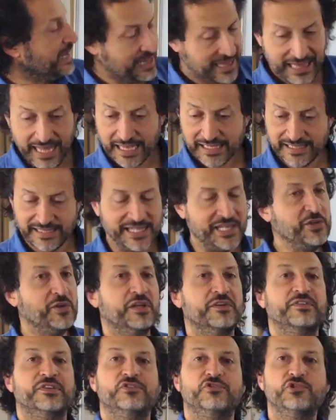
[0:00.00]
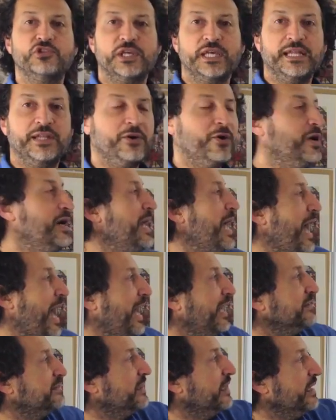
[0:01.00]
la signora Virgilio,
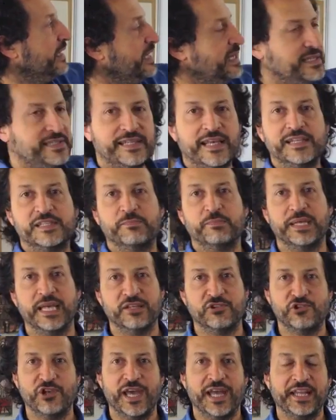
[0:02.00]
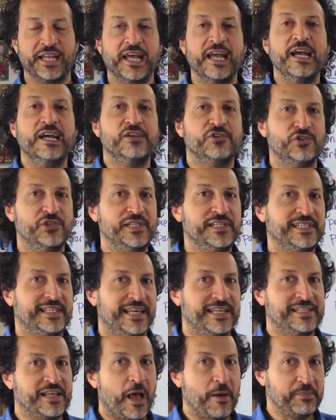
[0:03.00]
and he says piacere, she
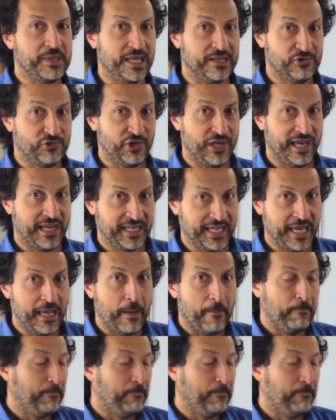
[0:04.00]
says piacere